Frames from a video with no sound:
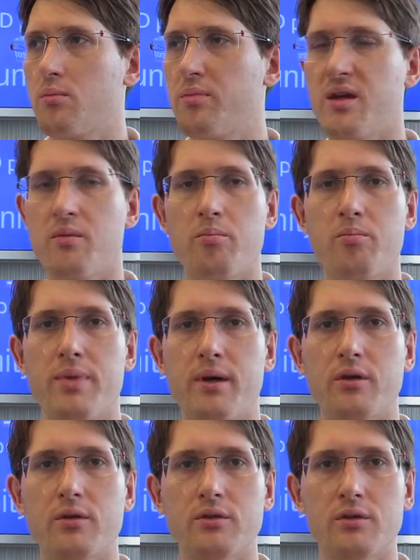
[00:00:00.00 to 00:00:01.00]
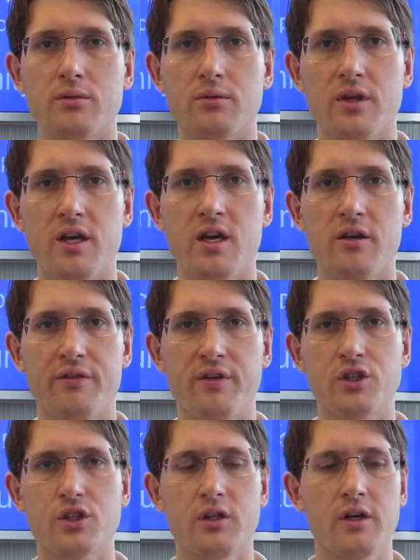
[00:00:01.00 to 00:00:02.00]
being built
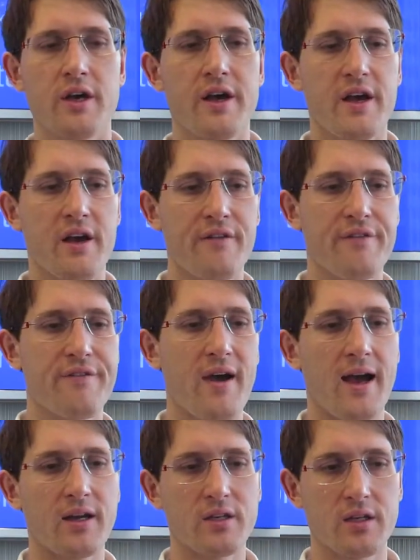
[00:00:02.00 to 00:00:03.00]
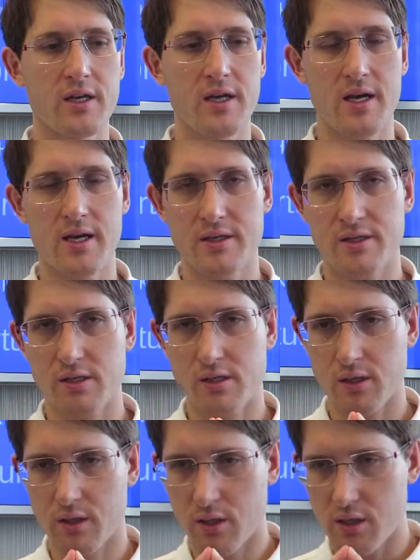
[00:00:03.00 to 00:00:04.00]
inefficient. In fact,
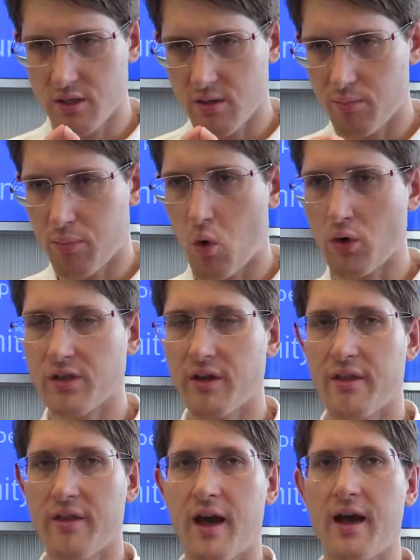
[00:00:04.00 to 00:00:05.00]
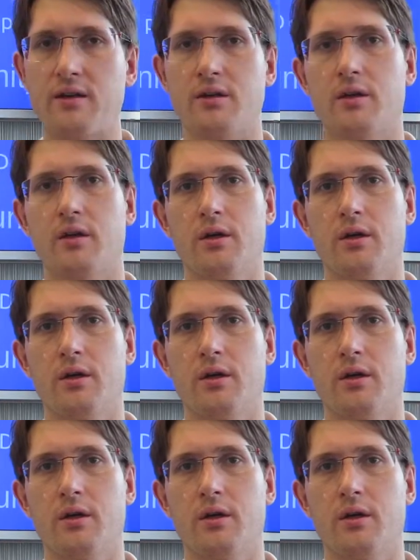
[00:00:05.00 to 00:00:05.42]
it's important that